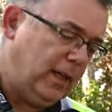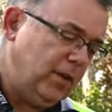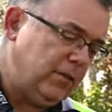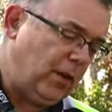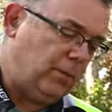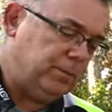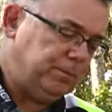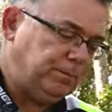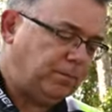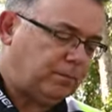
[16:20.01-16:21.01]
So
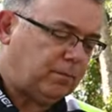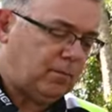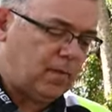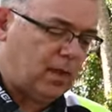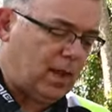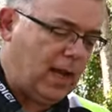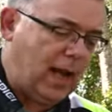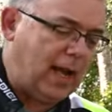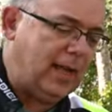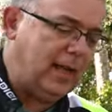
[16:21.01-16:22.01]

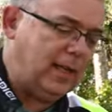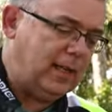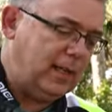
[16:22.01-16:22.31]
I,